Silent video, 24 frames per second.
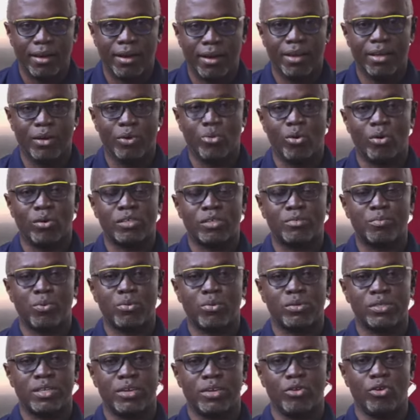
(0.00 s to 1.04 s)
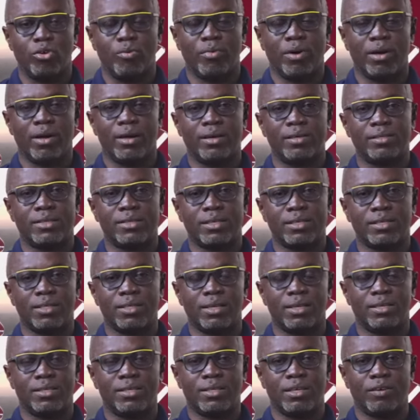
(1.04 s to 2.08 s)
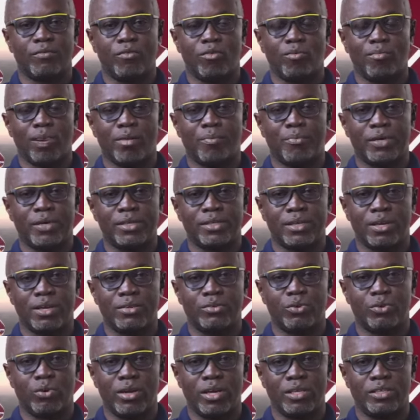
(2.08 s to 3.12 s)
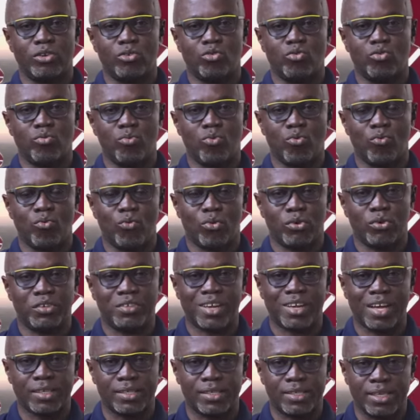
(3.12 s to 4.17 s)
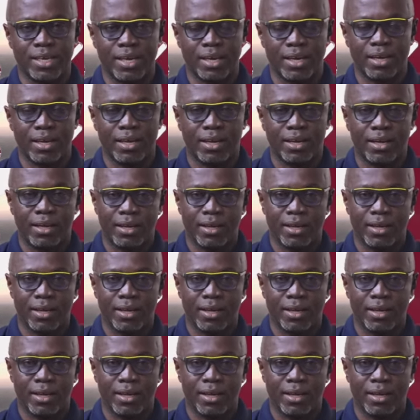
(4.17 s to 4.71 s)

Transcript: Legon Sports Stadium, His Excellency, the former President John Agyapong for Shasie,